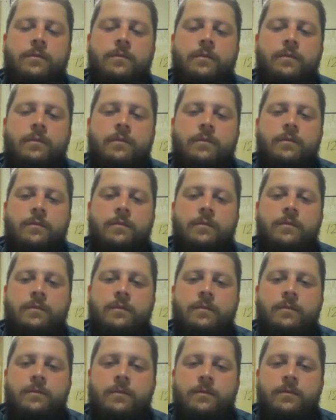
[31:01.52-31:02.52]

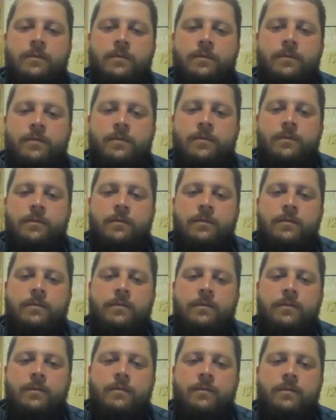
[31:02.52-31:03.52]

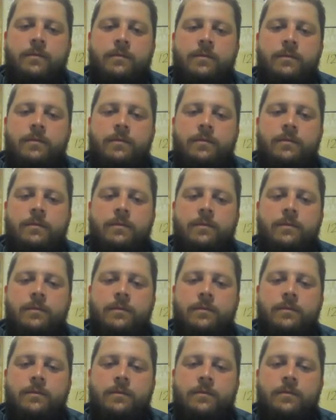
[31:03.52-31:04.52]

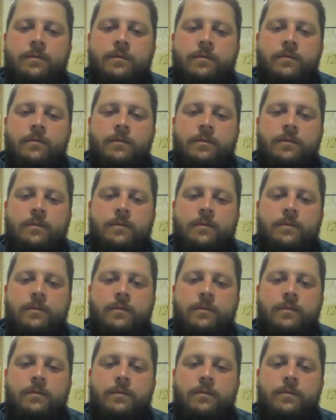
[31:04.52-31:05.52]

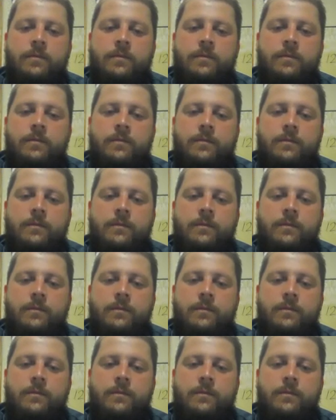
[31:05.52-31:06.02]
This person isn't speaking.